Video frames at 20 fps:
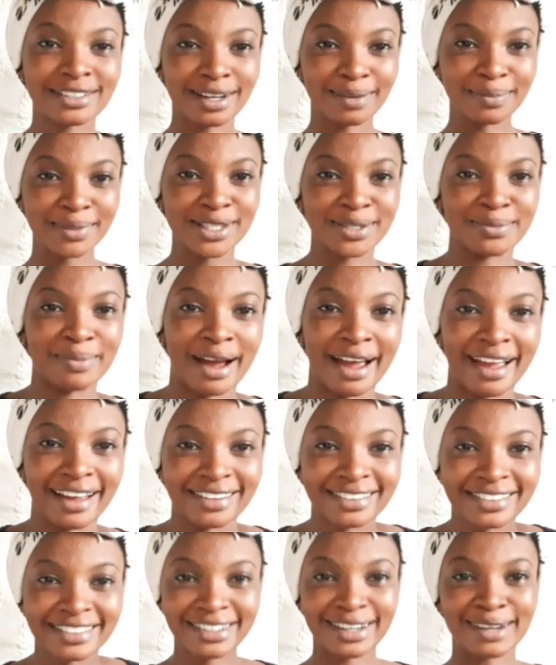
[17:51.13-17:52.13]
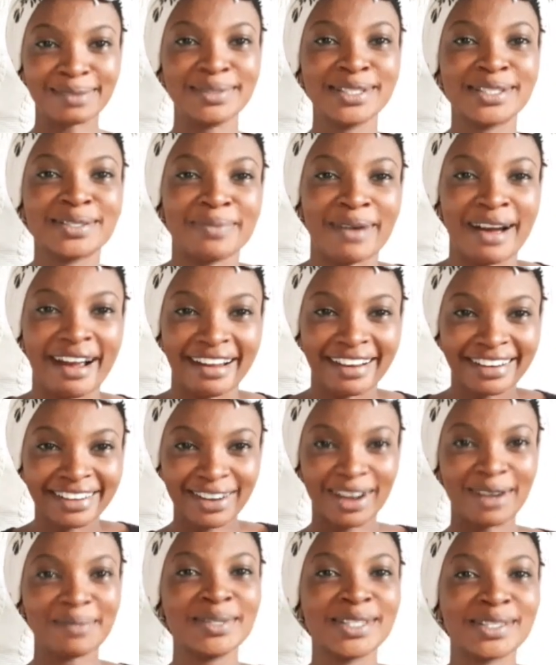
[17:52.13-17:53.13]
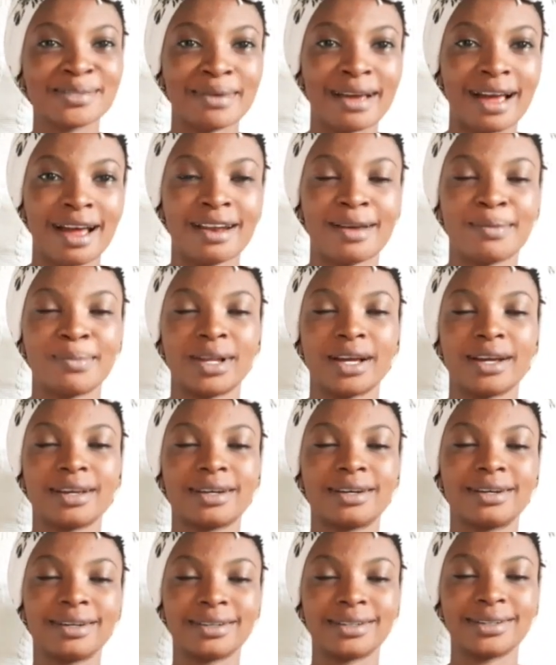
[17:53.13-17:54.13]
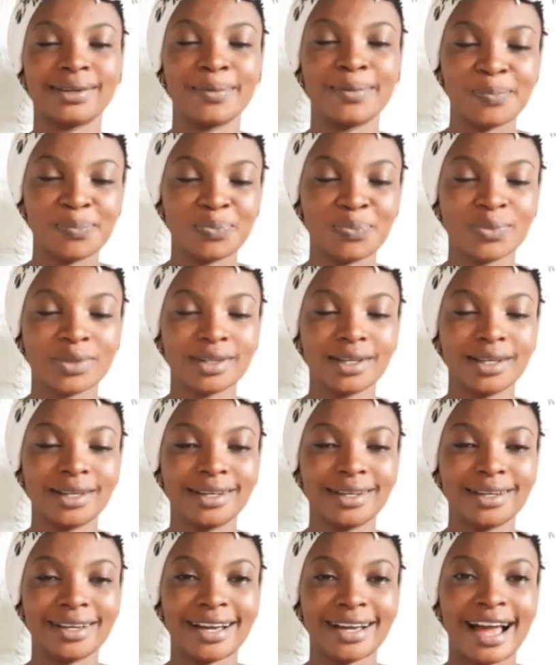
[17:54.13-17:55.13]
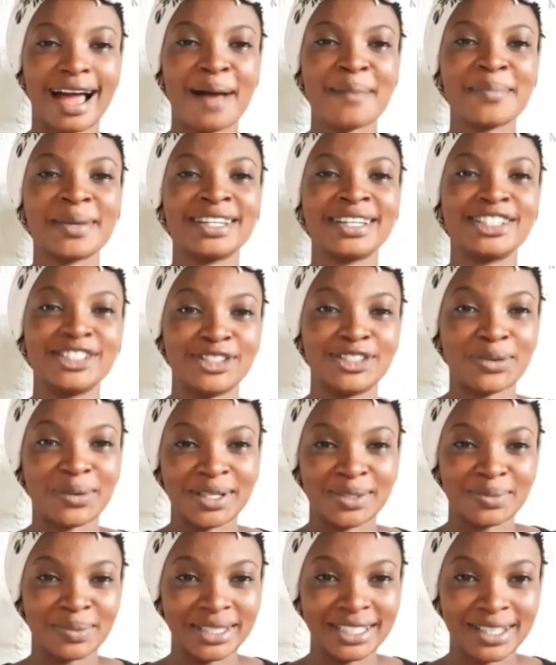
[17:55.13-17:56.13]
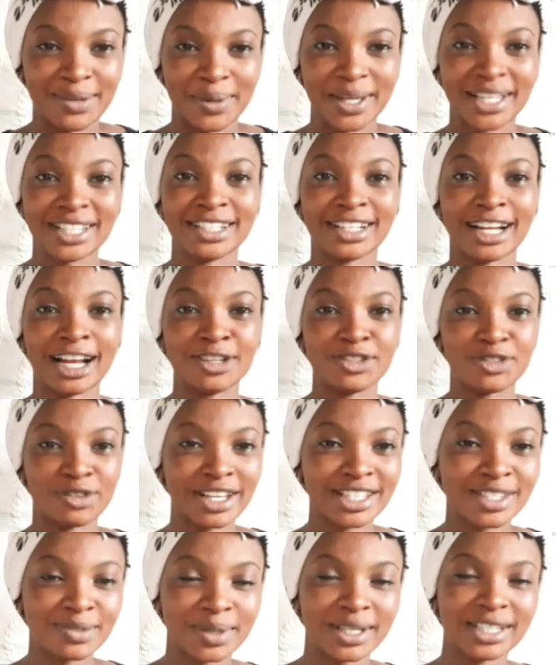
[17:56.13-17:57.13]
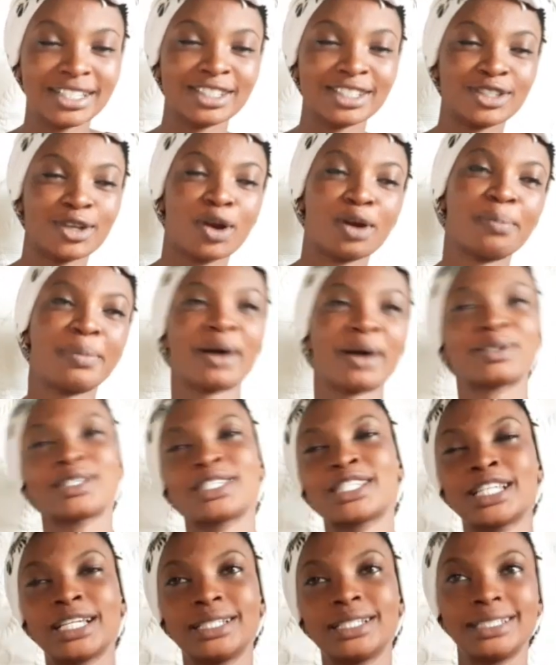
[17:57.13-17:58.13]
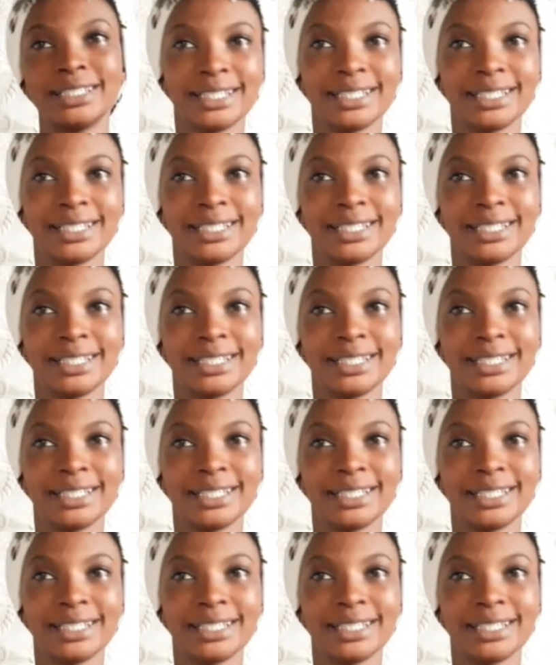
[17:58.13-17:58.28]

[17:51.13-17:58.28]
coming to my head, and I'm like, huh, I'm gonna do it one day. We're gonna talk about it, and